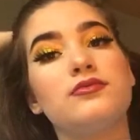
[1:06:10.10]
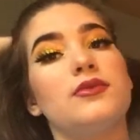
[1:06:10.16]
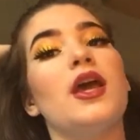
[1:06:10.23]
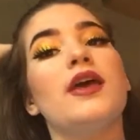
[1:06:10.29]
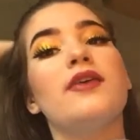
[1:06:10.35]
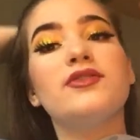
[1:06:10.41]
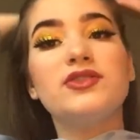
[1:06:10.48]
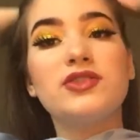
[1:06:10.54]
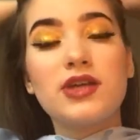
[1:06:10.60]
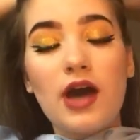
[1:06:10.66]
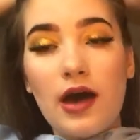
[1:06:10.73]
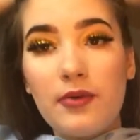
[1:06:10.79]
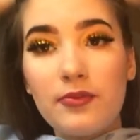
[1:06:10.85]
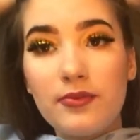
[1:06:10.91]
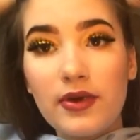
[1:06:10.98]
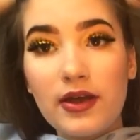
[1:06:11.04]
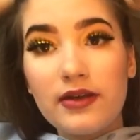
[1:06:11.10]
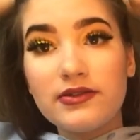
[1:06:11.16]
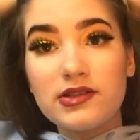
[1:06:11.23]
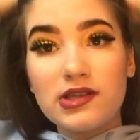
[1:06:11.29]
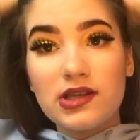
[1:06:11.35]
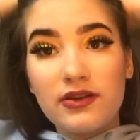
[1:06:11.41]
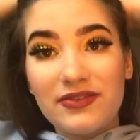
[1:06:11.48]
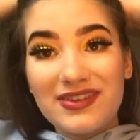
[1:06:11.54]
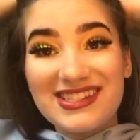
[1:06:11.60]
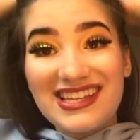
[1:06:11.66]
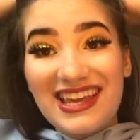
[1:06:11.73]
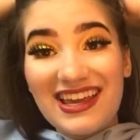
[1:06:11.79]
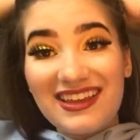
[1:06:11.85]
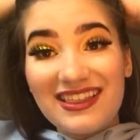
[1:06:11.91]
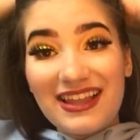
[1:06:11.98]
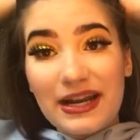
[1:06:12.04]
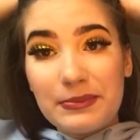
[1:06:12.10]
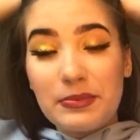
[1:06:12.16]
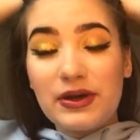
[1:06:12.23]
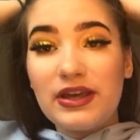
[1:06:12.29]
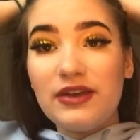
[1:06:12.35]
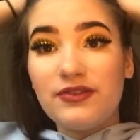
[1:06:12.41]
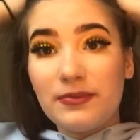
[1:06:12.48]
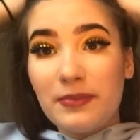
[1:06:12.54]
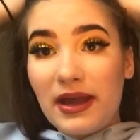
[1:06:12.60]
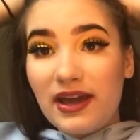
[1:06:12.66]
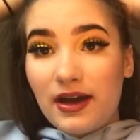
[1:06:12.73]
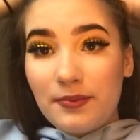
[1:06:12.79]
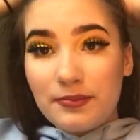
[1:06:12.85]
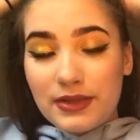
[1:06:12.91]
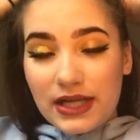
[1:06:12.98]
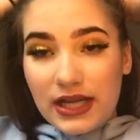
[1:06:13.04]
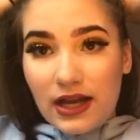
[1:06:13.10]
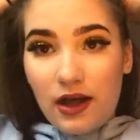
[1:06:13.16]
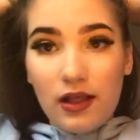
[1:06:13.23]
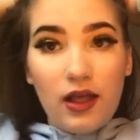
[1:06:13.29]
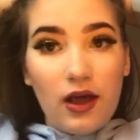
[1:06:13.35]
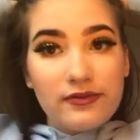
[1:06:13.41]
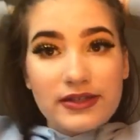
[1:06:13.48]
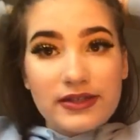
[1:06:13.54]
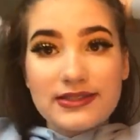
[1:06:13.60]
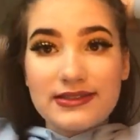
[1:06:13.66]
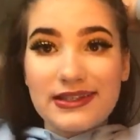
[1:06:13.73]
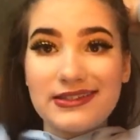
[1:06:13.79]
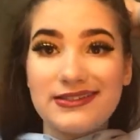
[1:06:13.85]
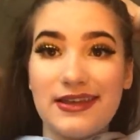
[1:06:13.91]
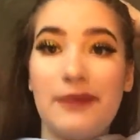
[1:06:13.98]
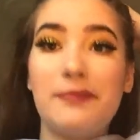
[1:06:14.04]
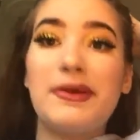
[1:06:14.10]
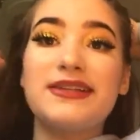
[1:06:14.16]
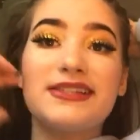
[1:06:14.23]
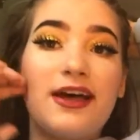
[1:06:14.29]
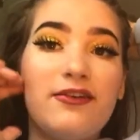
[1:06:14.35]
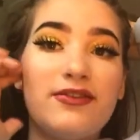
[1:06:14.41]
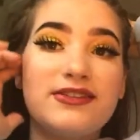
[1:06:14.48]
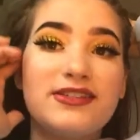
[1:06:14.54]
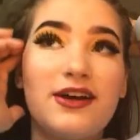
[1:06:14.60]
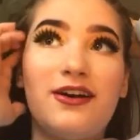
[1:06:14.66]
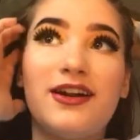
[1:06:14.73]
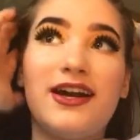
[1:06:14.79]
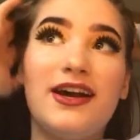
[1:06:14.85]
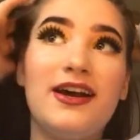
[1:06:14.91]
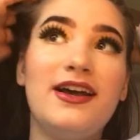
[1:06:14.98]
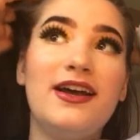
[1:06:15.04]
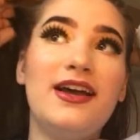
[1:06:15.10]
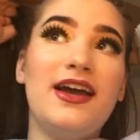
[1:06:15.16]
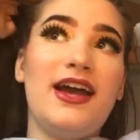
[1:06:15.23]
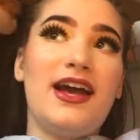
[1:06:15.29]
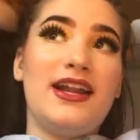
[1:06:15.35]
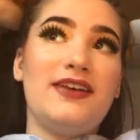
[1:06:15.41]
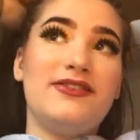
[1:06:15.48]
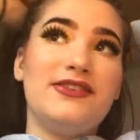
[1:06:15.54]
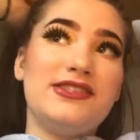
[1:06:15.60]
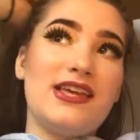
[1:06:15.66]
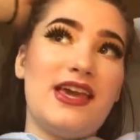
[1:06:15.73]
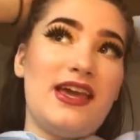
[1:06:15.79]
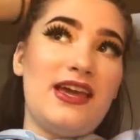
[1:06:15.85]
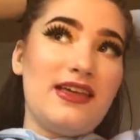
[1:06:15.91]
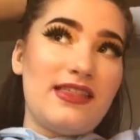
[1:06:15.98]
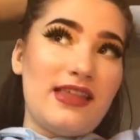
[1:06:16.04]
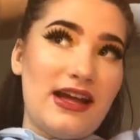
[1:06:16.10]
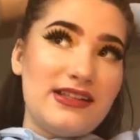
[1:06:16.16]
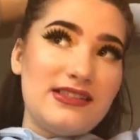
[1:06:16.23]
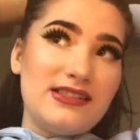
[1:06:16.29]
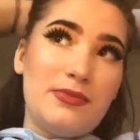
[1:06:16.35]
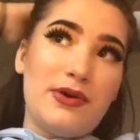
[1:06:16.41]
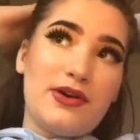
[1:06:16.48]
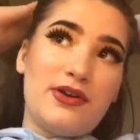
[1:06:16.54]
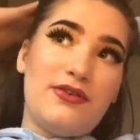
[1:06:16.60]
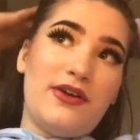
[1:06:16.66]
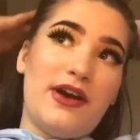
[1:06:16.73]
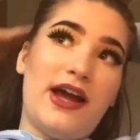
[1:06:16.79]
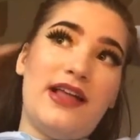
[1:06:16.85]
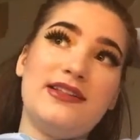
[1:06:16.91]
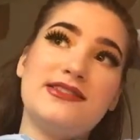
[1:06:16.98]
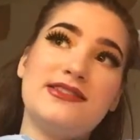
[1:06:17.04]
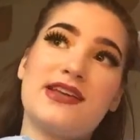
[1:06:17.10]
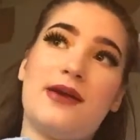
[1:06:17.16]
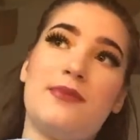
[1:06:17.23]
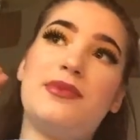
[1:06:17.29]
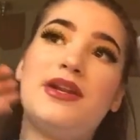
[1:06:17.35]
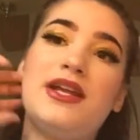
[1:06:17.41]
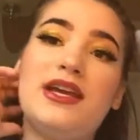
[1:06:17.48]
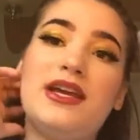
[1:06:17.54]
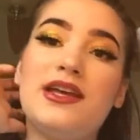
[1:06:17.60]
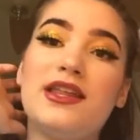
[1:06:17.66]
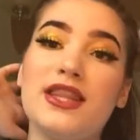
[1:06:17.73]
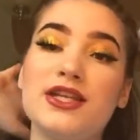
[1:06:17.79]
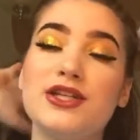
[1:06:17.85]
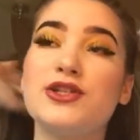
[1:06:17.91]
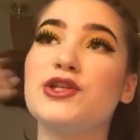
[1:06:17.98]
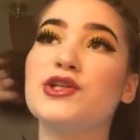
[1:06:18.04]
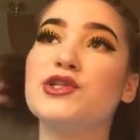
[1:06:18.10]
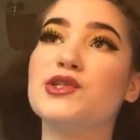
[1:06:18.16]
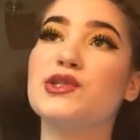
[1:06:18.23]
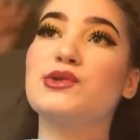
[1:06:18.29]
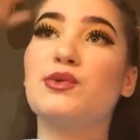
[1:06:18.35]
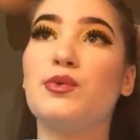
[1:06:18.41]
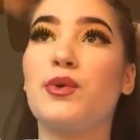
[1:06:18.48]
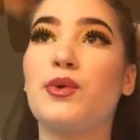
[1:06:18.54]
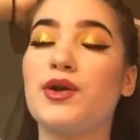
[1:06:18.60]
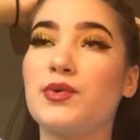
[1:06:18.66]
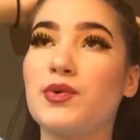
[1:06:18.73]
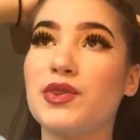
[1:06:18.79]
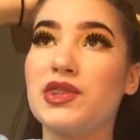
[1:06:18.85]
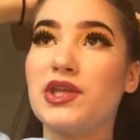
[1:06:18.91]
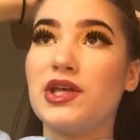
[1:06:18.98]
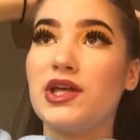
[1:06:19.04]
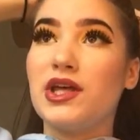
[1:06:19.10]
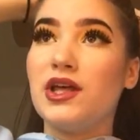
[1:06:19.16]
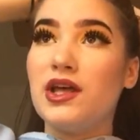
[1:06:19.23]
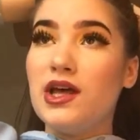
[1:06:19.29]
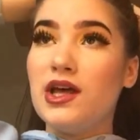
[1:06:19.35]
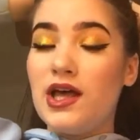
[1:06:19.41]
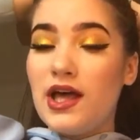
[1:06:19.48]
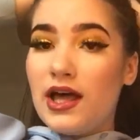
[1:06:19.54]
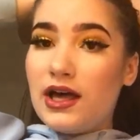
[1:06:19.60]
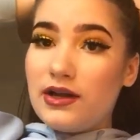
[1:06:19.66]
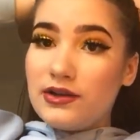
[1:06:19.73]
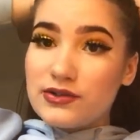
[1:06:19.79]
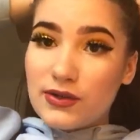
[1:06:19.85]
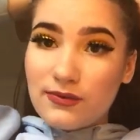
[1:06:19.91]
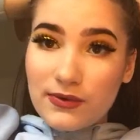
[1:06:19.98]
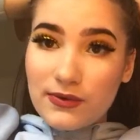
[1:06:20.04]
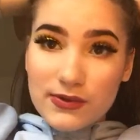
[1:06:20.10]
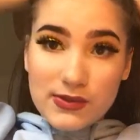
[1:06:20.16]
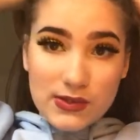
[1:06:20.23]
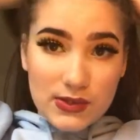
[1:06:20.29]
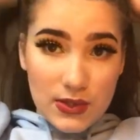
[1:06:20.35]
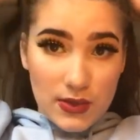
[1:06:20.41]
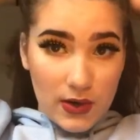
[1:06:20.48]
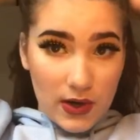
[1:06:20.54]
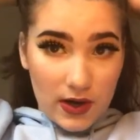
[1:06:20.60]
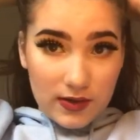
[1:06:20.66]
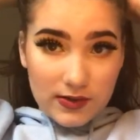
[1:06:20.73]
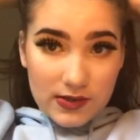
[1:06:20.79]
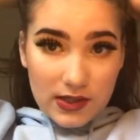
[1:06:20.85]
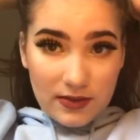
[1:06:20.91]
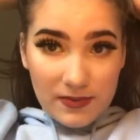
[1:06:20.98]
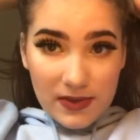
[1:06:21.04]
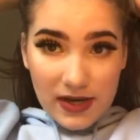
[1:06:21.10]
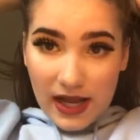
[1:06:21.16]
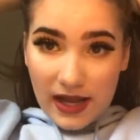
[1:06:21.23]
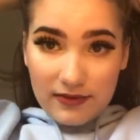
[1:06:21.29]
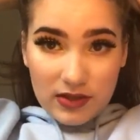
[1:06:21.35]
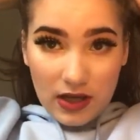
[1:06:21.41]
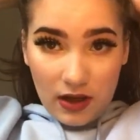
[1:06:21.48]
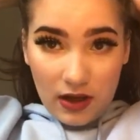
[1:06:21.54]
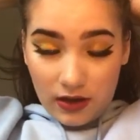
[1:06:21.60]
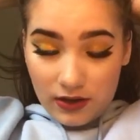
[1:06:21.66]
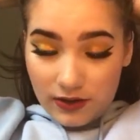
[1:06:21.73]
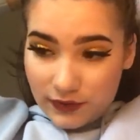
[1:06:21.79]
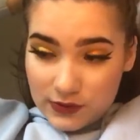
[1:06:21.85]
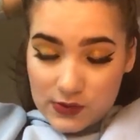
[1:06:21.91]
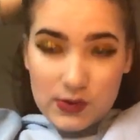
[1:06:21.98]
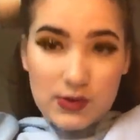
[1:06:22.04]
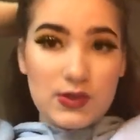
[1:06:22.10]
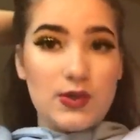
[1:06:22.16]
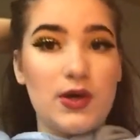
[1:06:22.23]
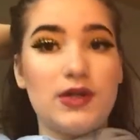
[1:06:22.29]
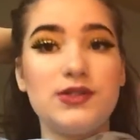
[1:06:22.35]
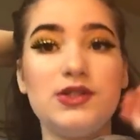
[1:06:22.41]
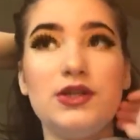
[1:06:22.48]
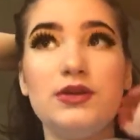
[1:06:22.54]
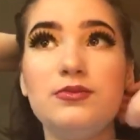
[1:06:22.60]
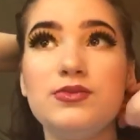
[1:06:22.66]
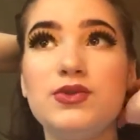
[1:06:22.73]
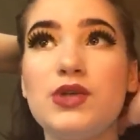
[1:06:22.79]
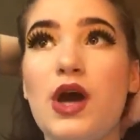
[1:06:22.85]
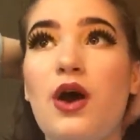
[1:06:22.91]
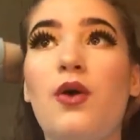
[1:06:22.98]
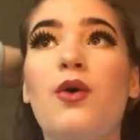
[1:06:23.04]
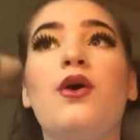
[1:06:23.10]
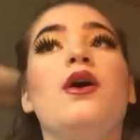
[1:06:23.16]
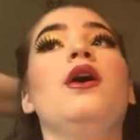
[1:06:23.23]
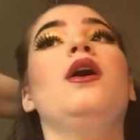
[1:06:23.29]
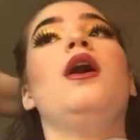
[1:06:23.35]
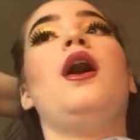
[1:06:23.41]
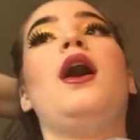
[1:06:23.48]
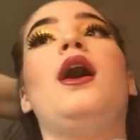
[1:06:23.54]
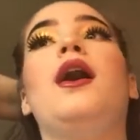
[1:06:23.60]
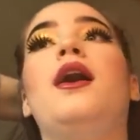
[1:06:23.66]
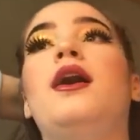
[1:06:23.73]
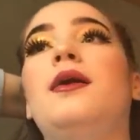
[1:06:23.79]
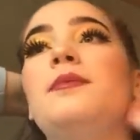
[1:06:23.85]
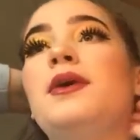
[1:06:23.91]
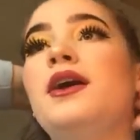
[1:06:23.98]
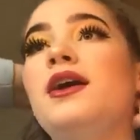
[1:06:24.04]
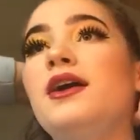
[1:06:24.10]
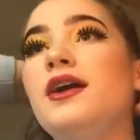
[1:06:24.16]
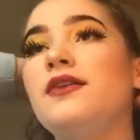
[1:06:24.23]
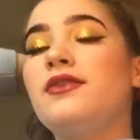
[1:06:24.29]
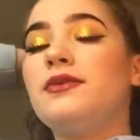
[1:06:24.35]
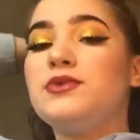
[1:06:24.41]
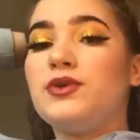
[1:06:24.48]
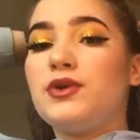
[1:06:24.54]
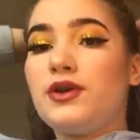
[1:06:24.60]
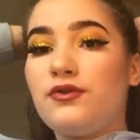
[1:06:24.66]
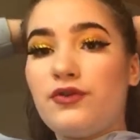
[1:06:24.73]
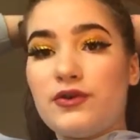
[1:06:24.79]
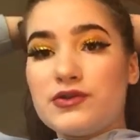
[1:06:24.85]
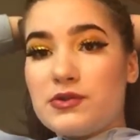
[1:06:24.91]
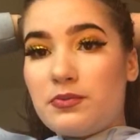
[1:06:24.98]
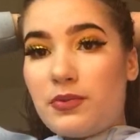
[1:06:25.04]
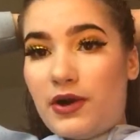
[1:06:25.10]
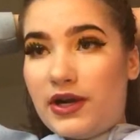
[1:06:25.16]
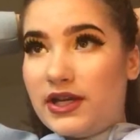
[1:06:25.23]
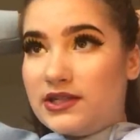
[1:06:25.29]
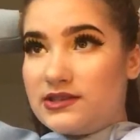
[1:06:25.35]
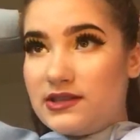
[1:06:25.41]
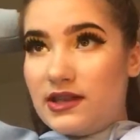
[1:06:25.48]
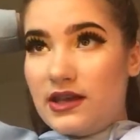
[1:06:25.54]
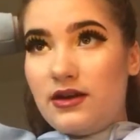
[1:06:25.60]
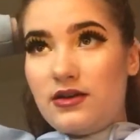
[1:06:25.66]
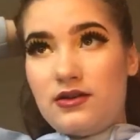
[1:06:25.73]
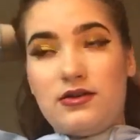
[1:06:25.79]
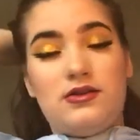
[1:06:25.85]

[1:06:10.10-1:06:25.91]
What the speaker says: if it's a gig that I'm booking for my company, I'll obviously set myself as Anna, and if it's a gig that's booked for Helen's company, then she's the one with the Elsa Frozen 2 costume, and I have the Anna Frozen 2 costume. So, if I'm doing a Frozen party, it's like,